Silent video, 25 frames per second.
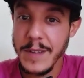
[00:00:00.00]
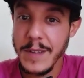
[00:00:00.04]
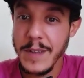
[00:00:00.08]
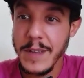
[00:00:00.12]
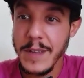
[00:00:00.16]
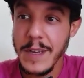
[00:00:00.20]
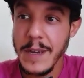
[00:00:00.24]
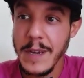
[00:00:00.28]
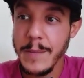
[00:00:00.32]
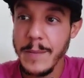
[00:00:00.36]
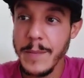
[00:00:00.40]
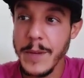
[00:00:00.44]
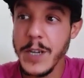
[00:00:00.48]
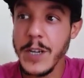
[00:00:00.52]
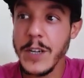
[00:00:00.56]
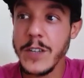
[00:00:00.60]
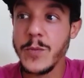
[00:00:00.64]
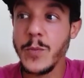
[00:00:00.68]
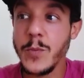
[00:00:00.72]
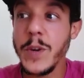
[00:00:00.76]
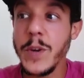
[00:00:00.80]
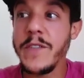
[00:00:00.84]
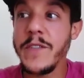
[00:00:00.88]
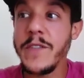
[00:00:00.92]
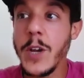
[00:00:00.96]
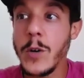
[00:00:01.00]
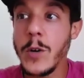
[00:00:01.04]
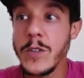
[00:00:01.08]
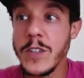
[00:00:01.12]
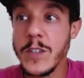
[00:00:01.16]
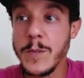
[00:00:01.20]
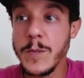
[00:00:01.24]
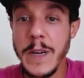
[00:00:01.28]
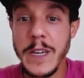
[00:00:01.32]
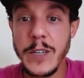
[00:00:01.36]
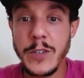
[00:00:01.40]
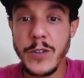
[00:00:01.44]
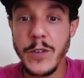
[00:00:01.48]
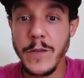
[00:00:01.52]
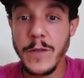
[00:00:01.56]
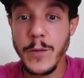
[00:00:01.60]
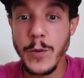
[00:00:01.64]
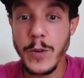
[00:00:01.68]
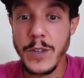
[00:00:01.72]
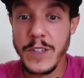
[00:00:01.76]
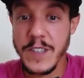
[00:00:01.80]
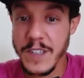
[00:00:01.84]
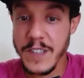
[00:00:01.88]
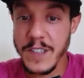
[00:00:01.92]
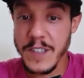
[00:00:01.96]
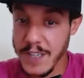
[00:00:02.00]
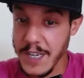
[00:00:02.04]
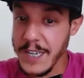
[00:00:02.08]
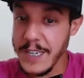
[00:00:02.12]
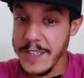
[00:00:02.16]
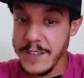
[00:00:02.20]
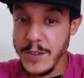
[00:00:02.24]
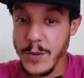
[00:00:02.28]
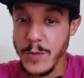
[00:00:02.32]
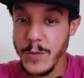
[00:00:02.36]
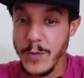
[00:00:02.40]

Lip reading: Yeah, because we've known special forces guys who